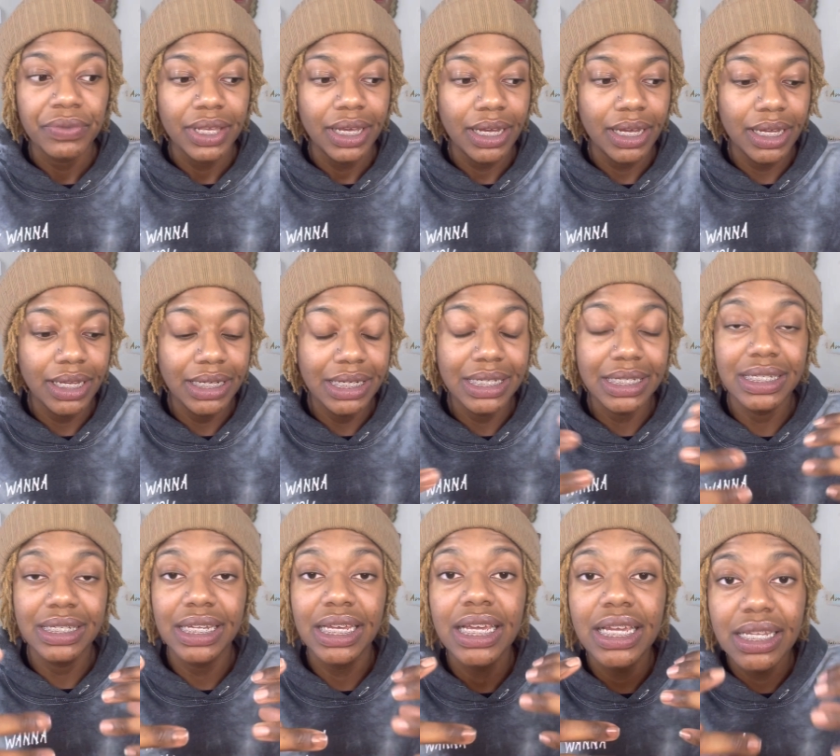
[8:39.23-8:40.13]
uh,
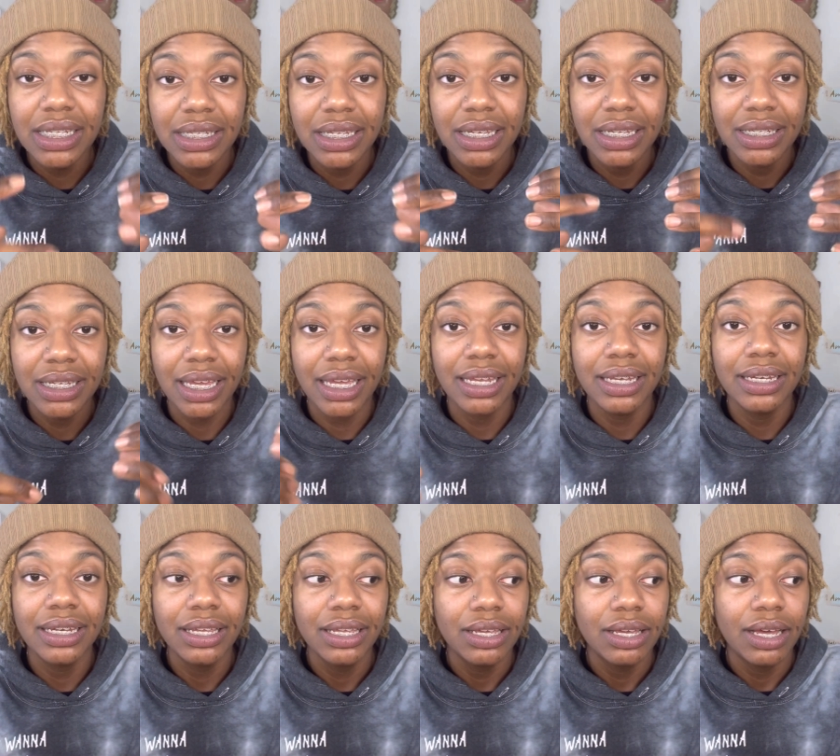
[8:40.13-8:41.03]
diseases
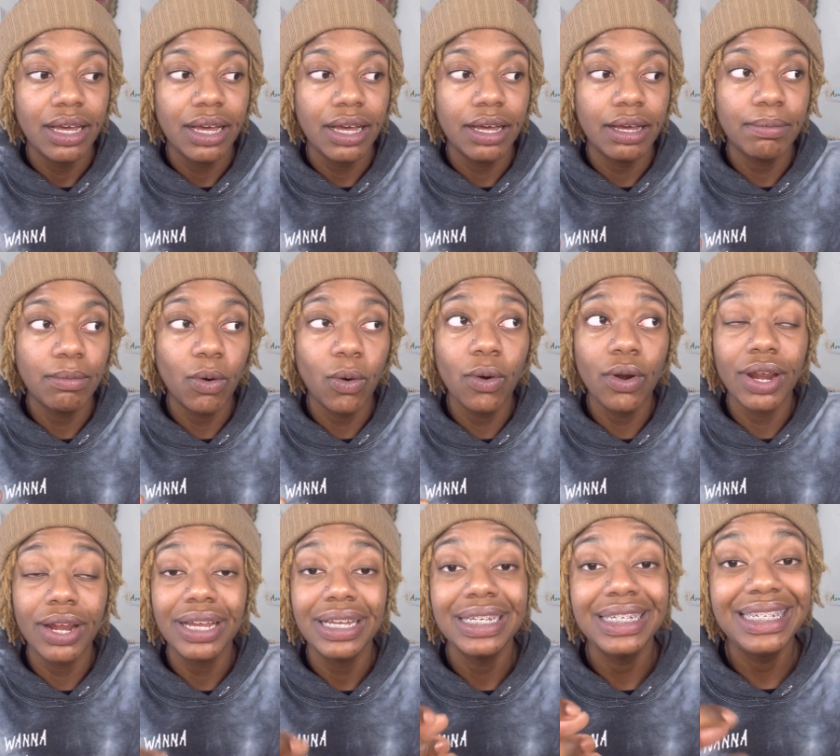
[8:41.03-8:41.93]
and um,
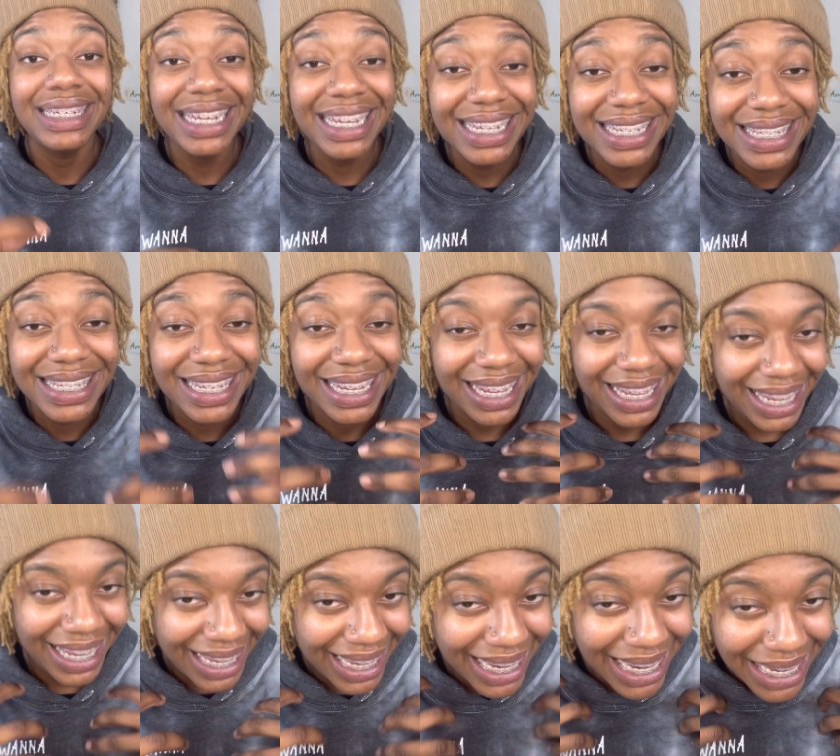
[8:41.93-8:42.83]
or
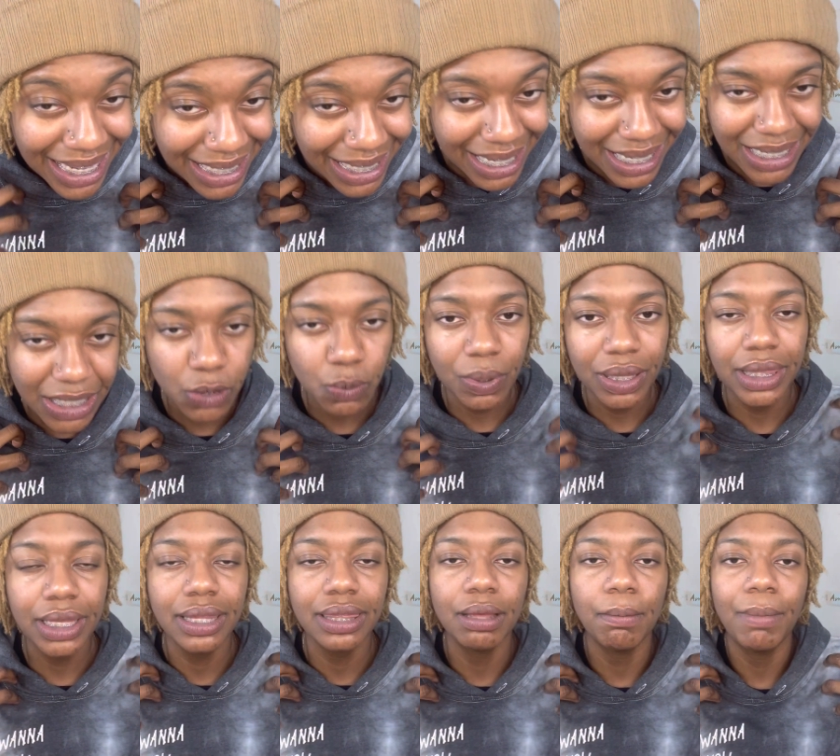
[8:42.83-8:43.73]
diseases
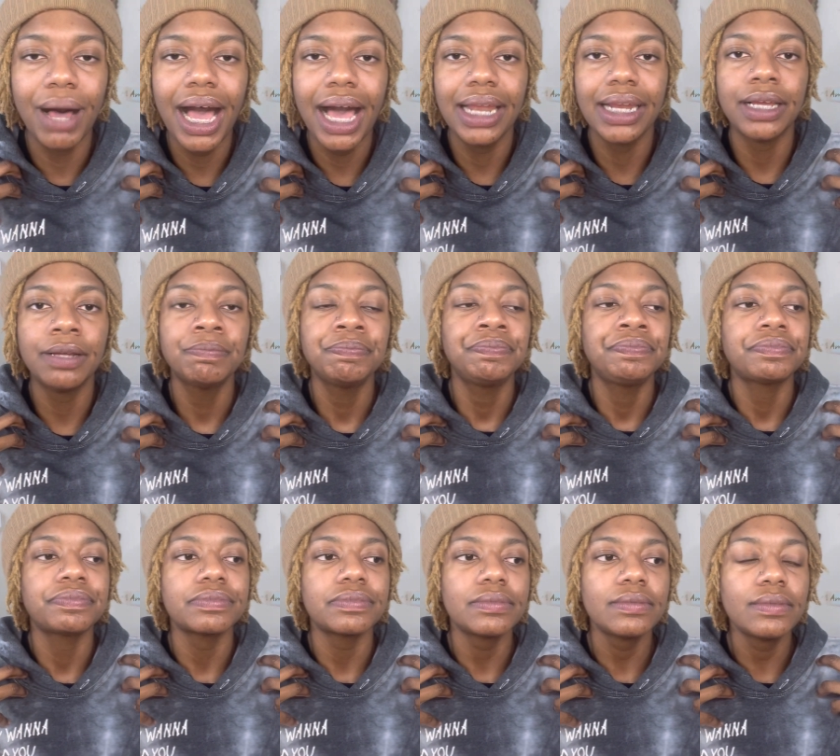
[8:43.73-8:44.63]
within the body
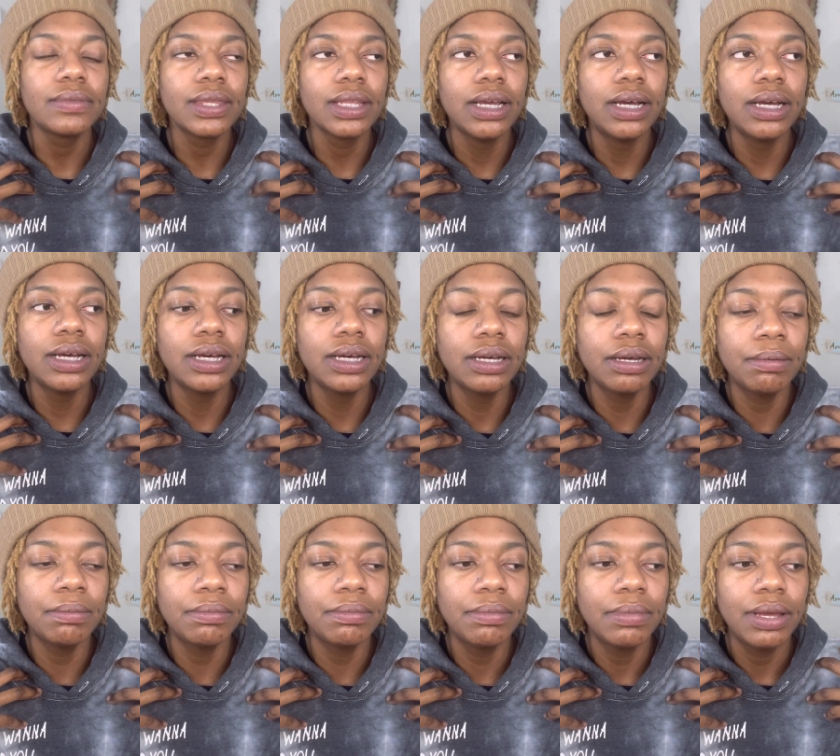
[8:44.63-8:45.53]

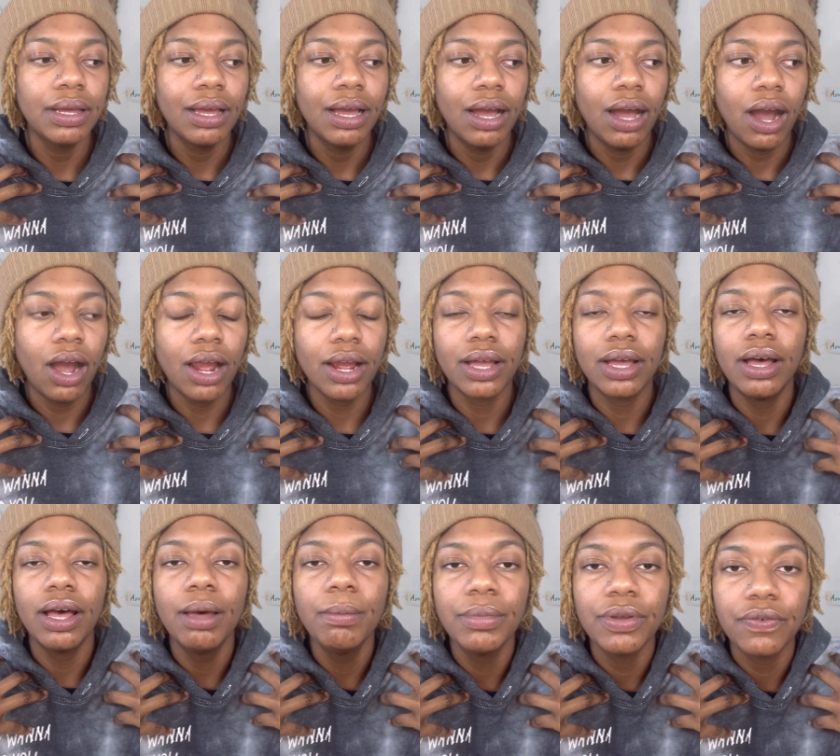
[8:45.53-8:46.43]
um, are
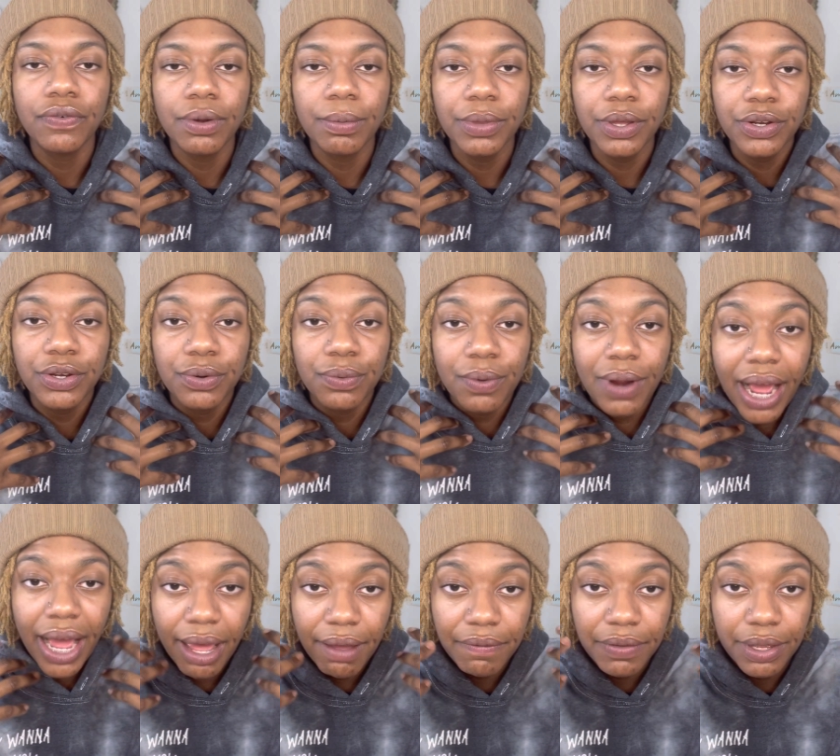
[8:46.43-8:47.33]
coming from. They're
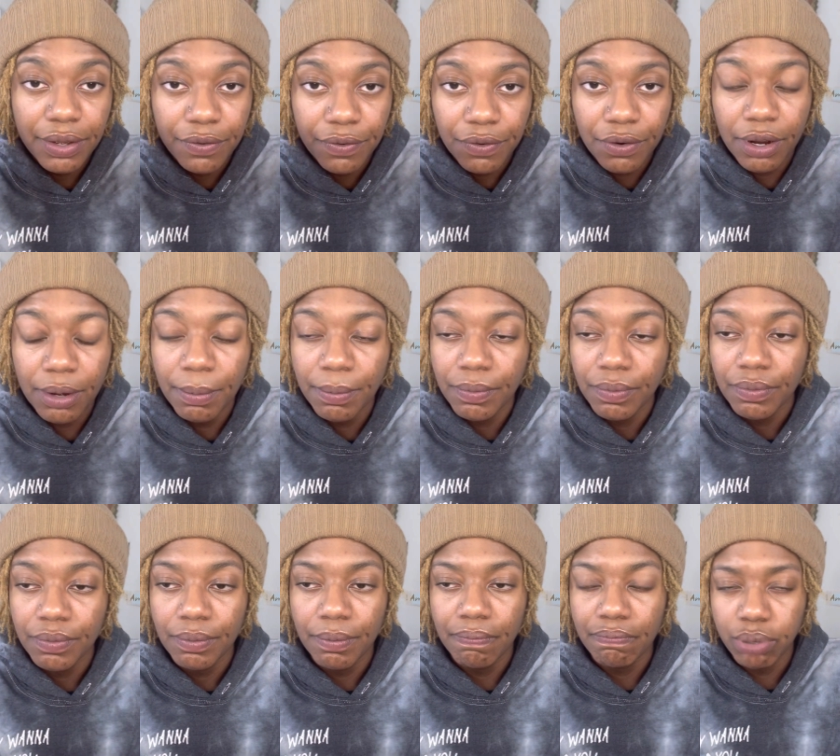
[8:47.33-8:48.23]
deriving from
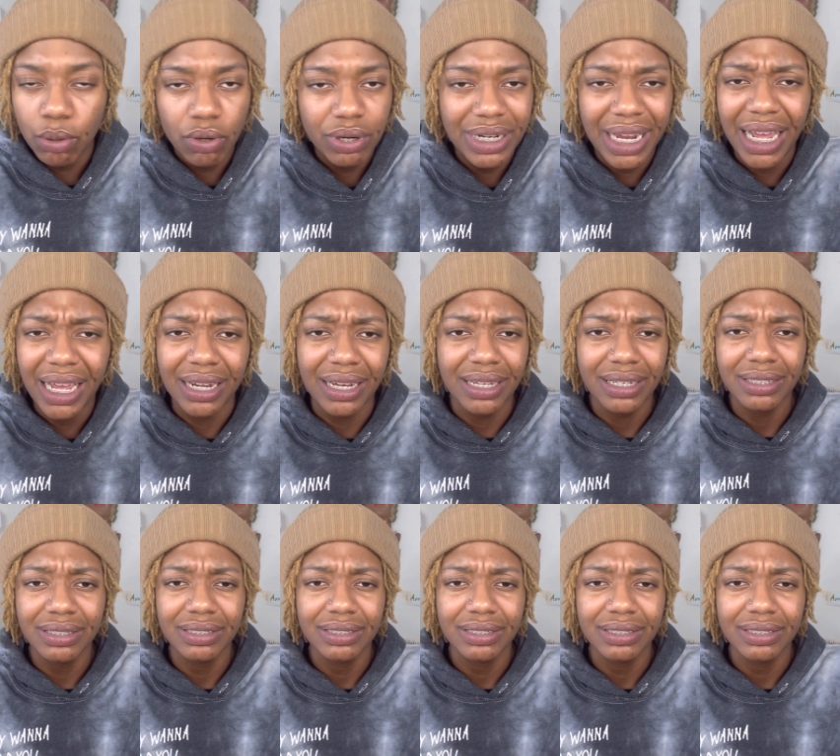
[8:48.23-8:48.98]
poor dieting.